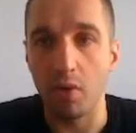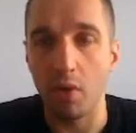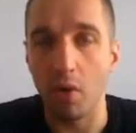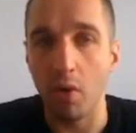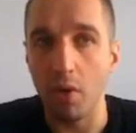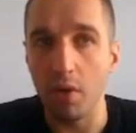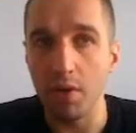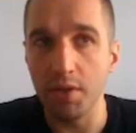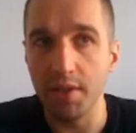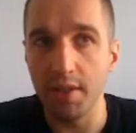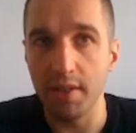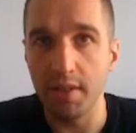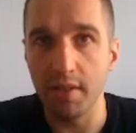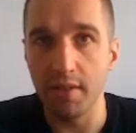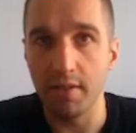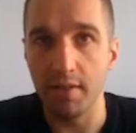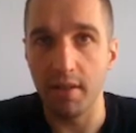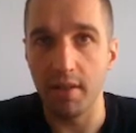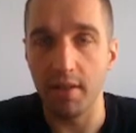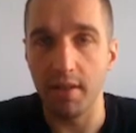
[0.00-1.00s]
holding
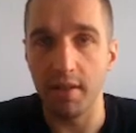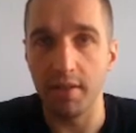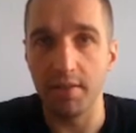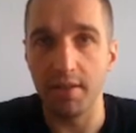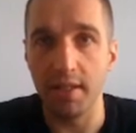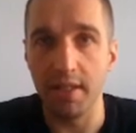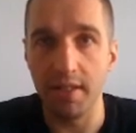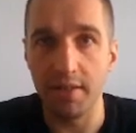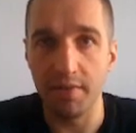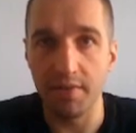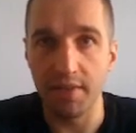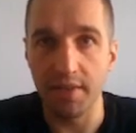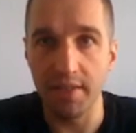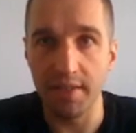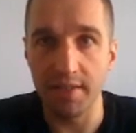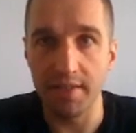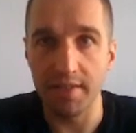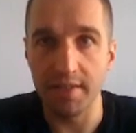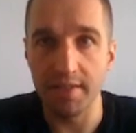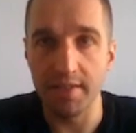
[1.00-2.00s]
uh, the
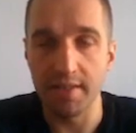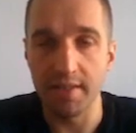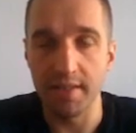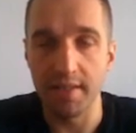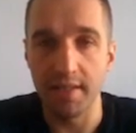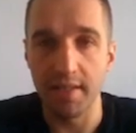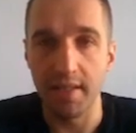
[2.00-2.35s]
NFTs,